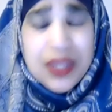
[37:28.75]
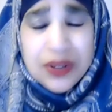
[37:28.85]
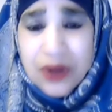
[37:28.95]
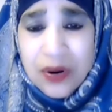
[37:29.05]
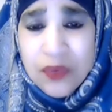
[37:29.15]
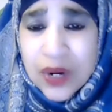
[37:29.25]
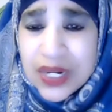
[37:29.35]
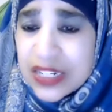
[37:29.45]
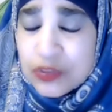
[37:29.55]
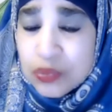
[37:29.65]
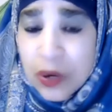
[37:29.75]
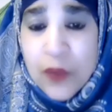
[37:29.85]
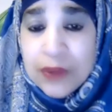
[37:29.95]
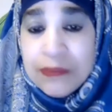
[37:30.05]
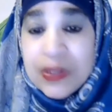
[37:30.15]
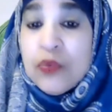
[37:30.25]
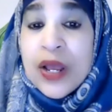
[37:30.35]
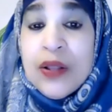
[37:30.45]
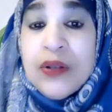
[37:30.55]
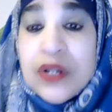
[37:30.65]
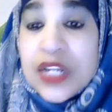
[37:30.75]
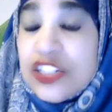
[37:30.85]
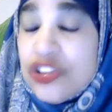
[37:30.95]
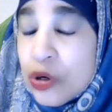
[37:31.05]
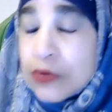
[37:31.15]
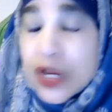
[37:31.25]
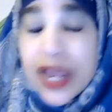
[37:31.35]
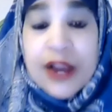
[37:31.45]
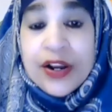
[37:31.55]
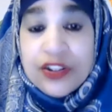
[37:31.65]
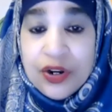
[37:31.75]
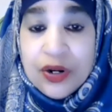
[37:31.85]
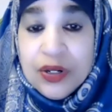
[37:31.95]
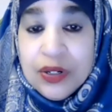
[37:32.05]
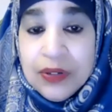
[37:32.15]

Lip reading: You know, what is wrong with me?" Well, look at your character.